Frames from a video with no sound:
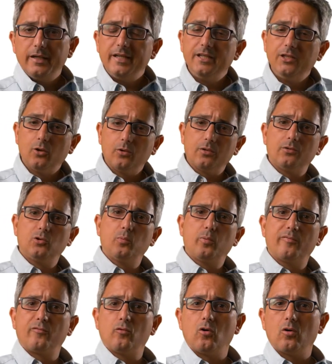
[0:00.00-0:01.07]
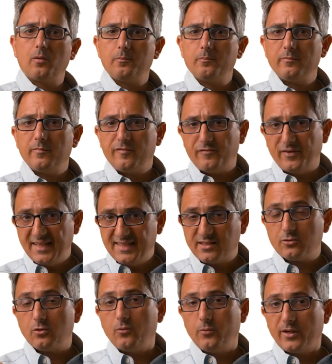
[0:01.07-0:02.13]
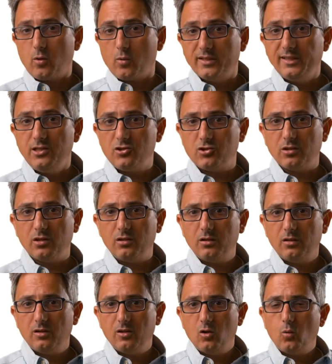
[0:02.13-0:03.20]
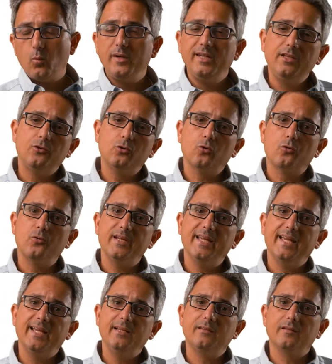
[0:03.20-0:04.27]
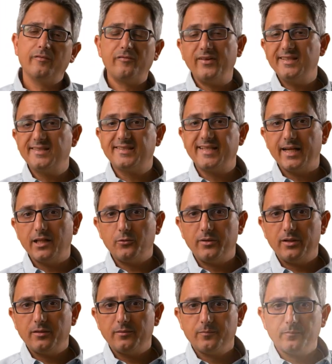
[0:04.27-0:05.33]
In order to perform face recognition, we need to create a face gallery.